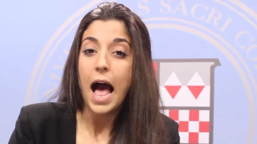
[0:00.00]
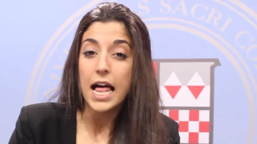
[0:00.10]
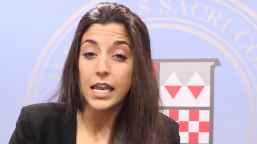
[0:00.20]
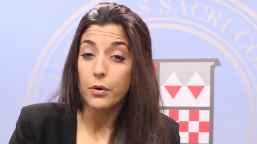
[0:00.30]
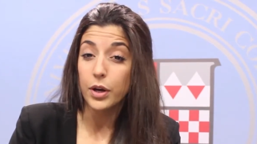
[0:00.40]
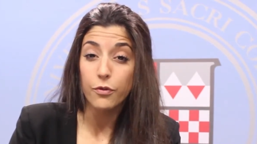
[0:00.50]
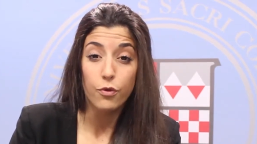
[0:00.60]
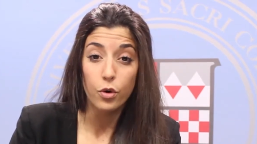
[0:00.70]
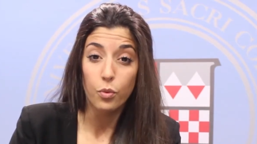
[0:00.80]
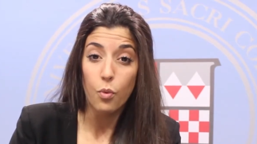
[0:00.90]
allowing
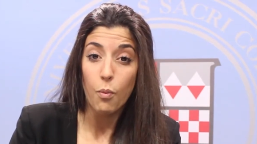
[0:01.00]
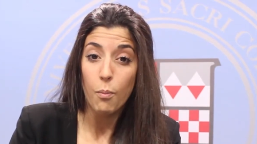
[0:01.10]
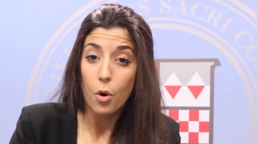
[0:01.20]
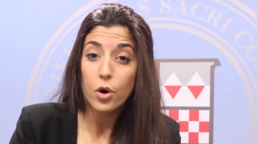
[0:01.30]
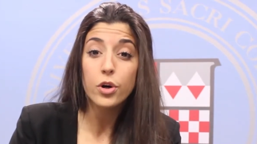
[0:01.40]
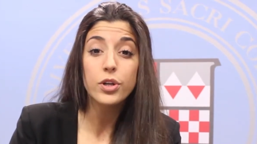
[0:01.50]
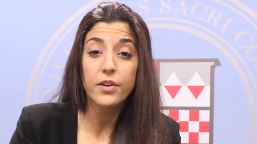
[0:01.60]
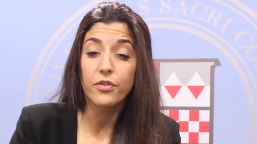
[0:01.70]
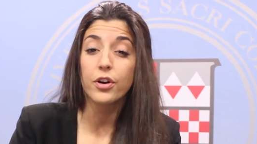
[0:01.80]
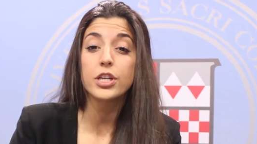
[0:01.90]
for more
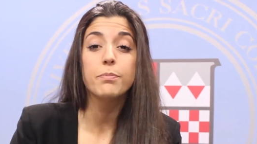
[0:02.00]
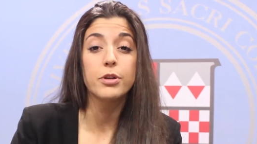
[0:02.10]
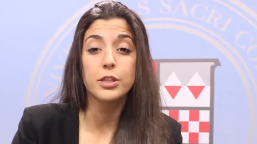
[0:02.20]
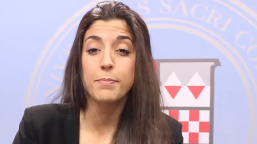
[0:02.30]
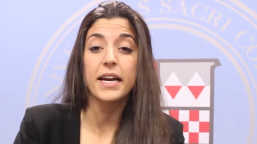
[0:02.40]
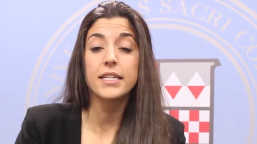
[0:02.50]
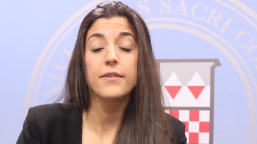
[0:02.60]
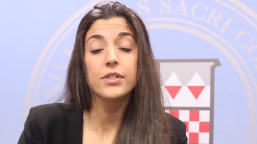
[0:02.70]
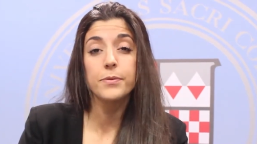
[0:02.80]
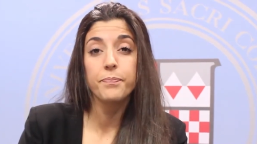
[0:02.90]
diverse
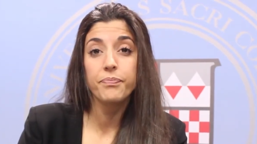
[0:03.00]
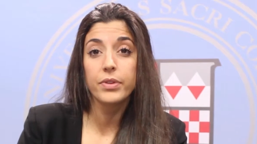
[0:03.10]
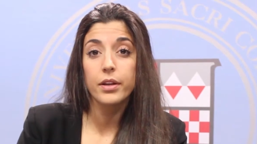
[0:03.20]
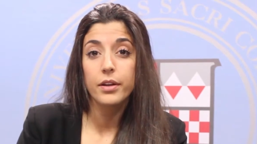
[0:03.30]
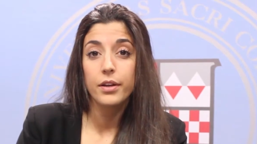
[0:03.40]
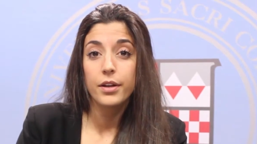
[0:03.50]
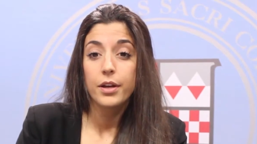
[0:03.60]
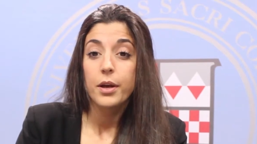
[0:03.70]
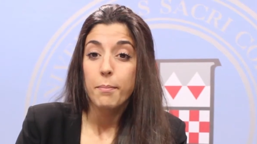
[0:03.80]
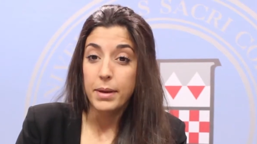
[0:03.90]
perspectives.
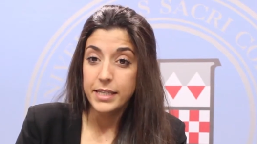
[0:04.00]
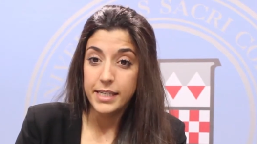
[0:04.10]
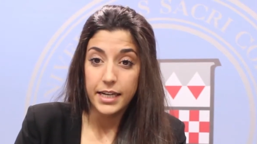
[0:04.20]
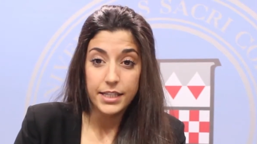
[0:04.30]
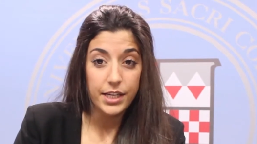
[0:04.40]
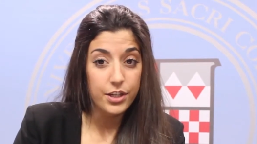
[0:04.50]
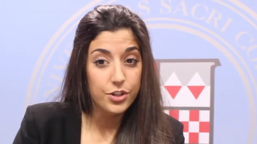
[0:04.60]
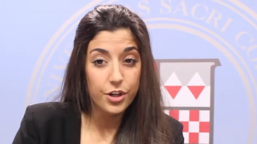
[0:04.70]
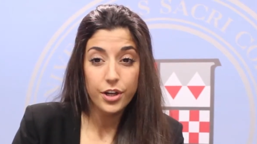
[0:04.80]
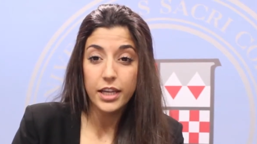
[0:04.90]
But citizen
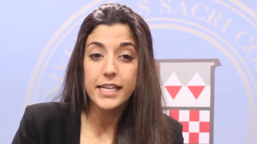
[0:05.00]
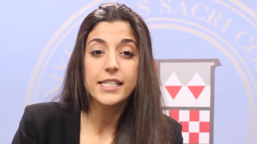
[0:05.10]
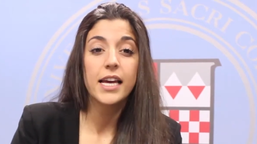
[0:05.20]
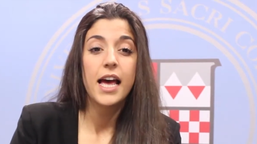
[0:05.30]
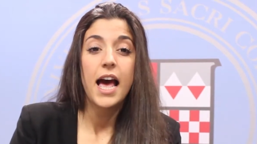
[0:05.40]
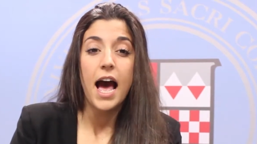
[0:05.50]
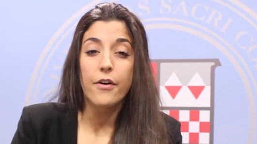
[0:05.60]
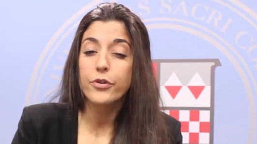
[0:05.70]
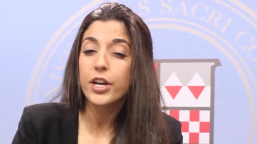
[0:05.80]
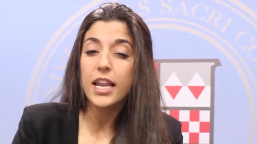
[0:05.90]
journalists
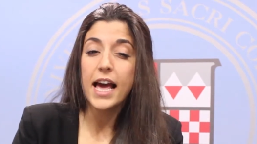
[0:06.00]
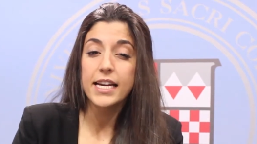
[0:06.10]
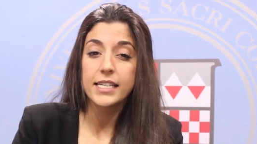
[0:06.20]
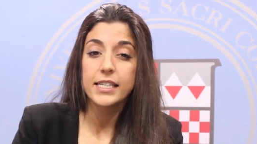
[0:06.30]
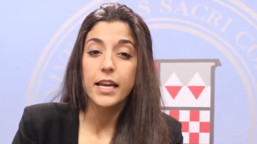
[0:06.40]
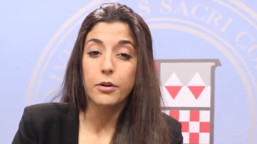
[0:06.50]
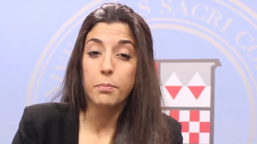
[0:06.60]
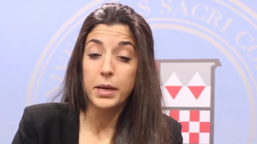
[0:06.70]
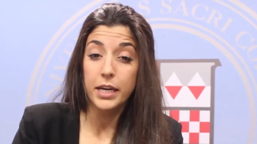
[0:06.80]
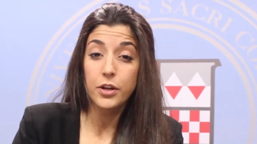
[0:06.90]
have realized that
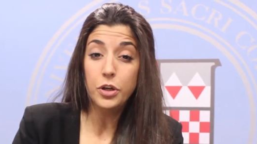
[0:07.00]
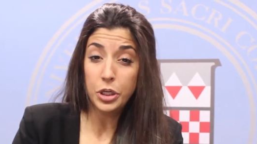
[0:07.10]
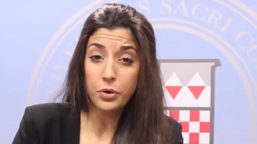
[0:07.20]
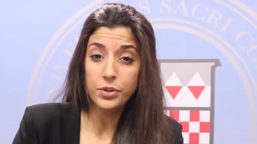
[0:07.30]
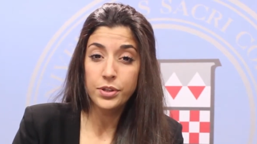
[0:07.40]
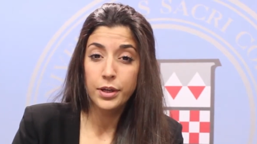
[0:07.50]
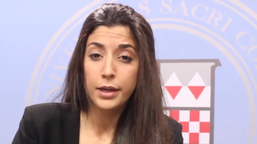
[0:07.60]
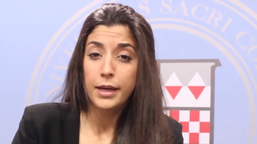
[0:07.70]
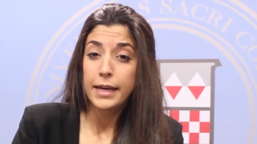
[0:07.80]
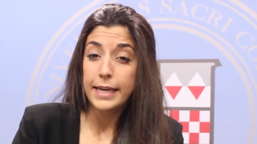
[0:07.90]
opinion news
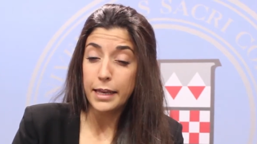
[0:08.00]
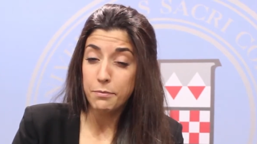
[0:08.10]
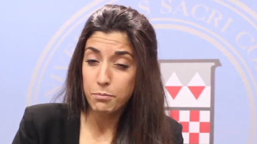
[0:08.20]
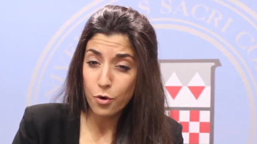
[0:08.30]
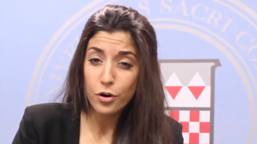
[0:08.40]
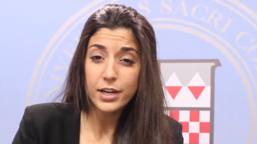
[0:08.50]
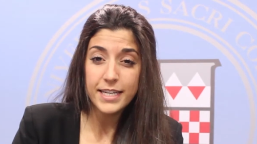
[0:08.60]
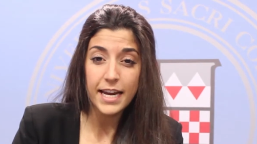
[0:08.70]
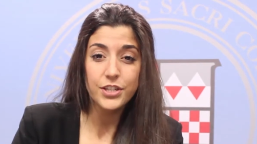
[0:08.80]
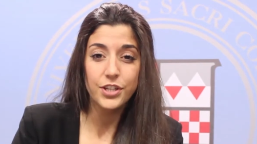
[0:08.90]
get more
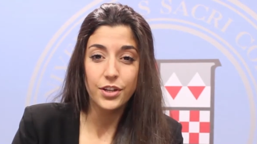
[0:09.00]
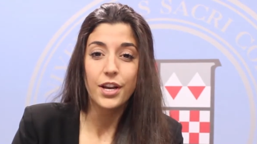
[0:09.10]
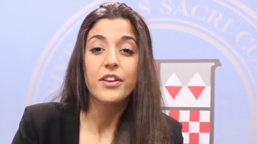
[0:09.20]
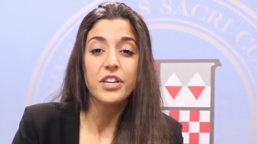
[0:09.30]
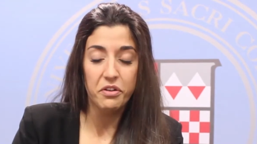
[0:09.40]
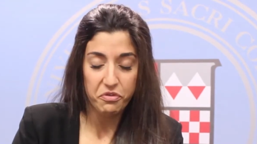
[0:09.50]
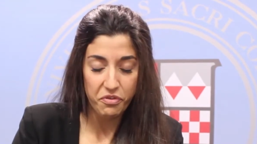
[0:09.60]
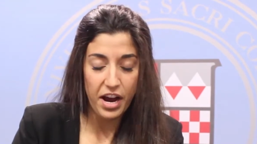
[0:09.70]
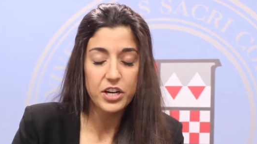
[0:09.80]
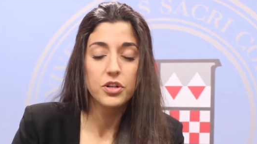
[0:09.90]
attention than
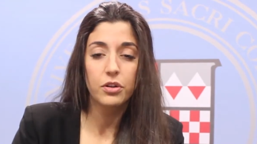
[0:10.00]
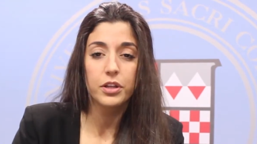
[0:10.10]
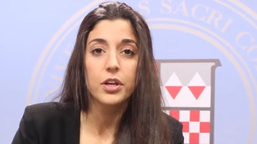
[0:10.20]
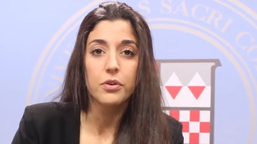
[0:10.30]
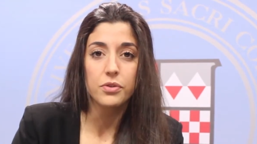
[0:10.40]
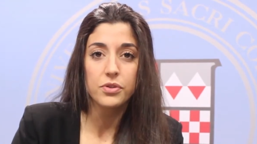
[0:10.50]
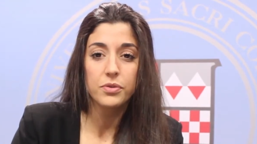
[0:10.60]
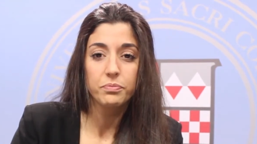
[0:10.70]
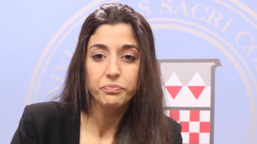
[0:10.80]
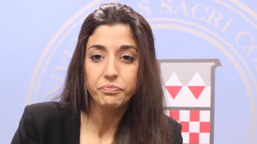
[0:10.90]
factual news.